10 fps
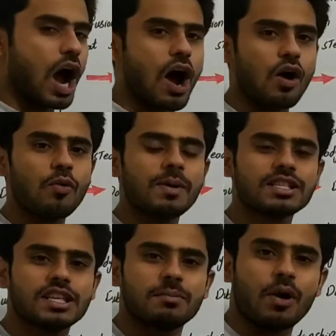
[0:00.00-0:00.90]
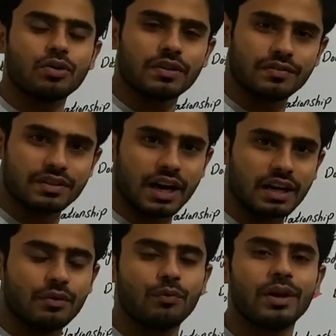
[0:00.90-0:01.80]
how much amount of
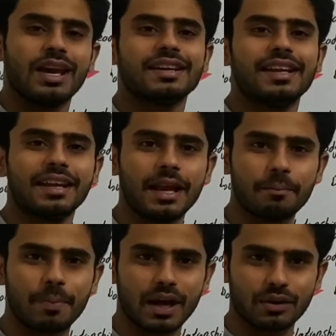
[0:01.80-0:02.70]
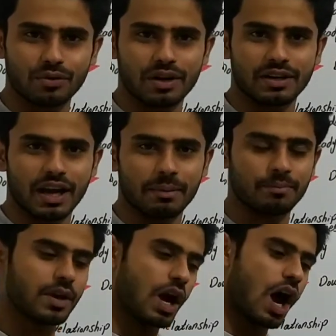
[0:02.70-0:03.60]
drug we are taking per unit time.
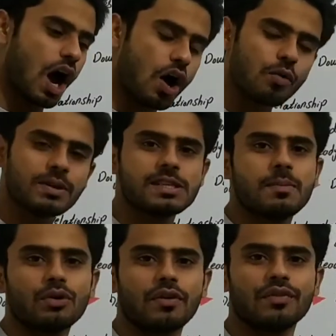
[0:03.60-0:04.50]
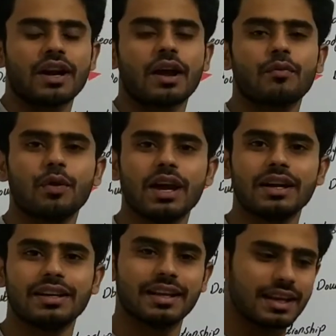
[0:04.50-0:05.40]
How much amount of drug we
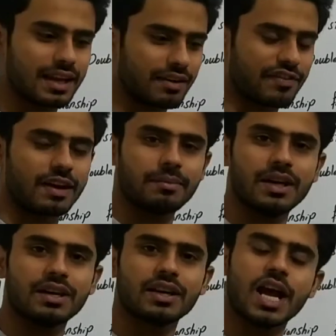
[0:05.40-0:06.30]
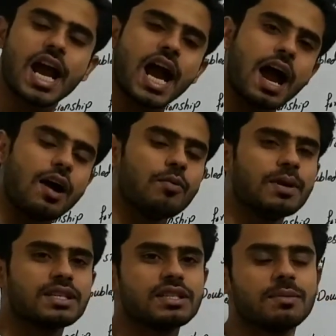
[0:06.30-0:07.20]
are taking in 1 minute. How
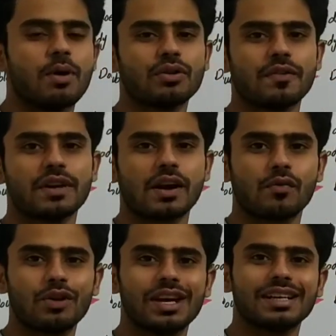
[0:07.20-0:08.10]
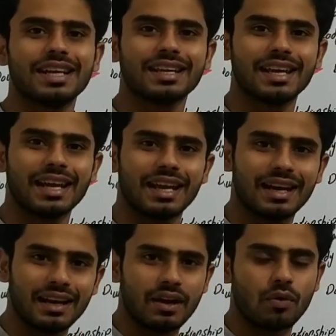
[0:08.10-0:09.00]
much amount of drug we are taking
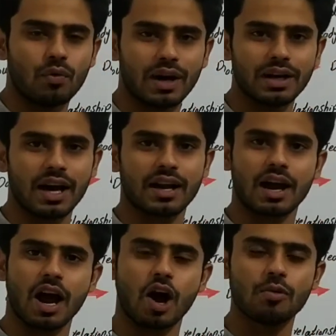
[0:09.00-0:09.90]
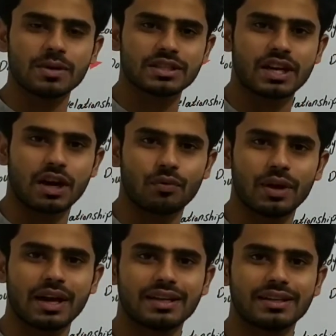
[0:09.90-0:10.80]
in 1 hour. How much drug we
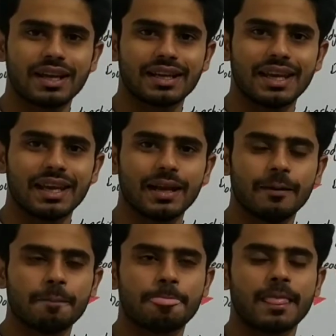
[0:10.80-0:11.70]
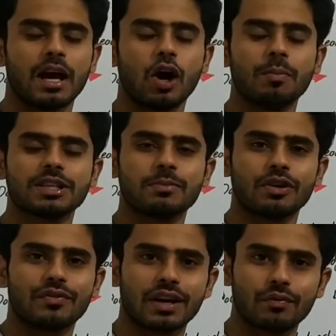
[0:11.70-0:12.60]
are taking. How much amount
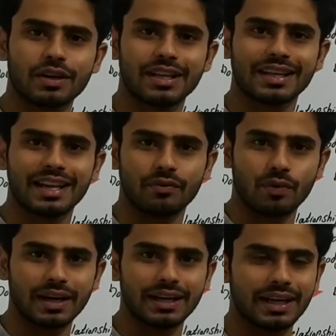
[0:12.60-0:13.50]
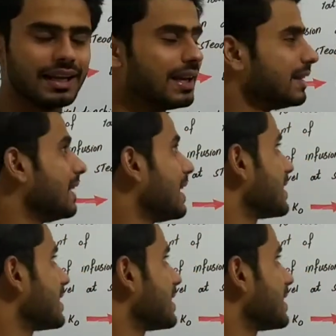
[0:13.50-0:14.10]
of drug we are taking in 1 day. That